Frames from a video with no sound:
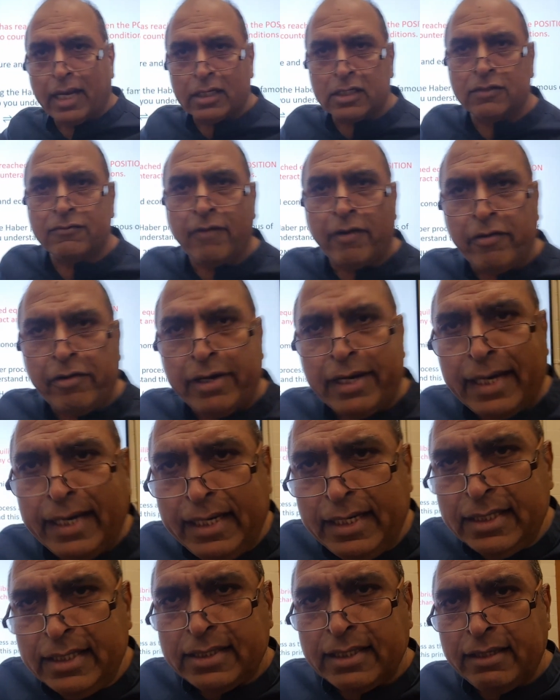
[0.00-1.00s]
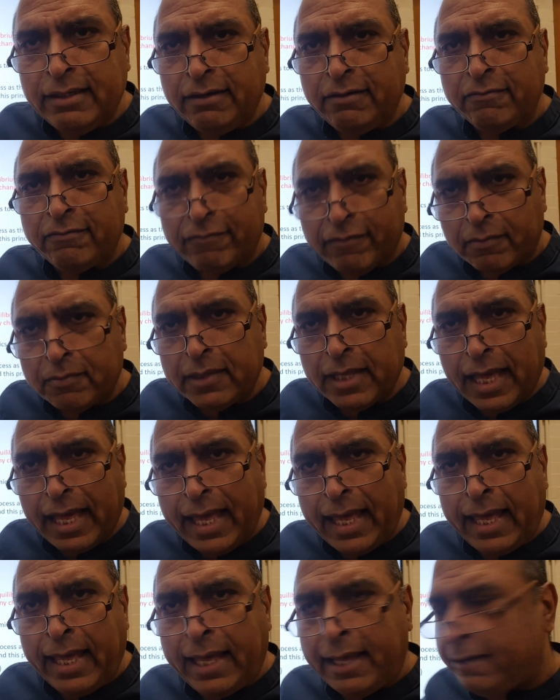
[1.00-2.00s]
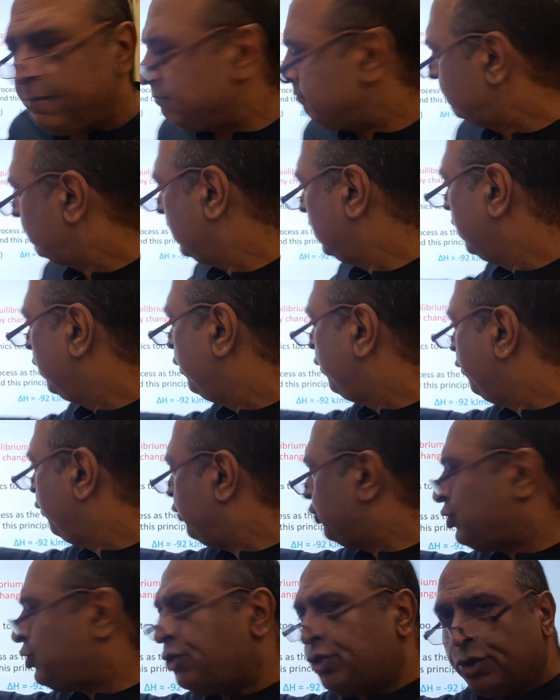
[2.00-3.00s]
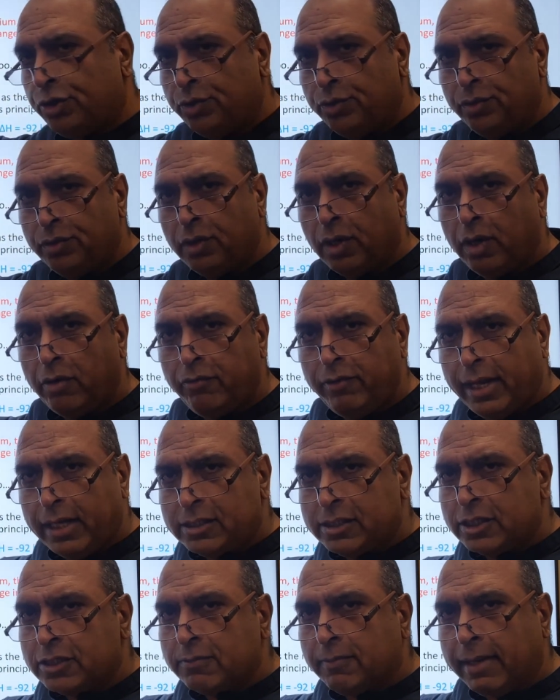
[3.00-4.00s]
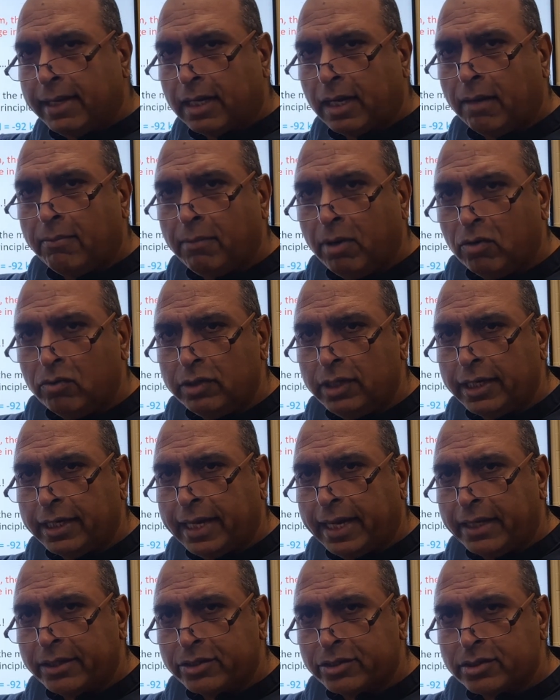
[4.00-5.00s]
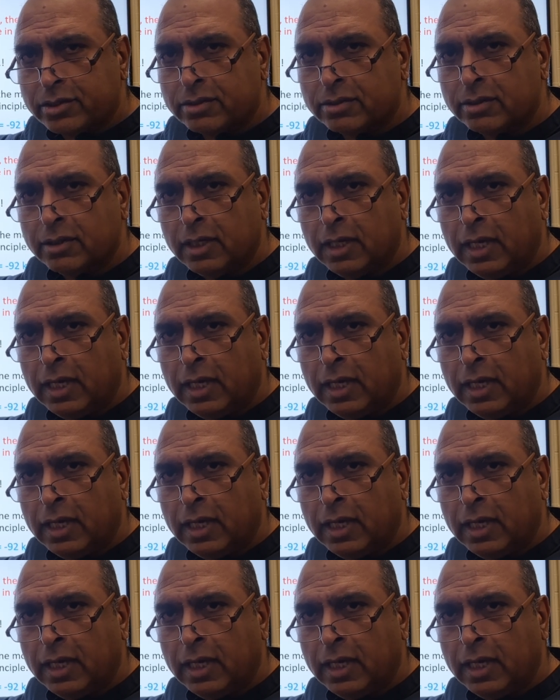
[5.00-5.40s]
gas is very easy from the air. The two are reacted to make ammonia gas,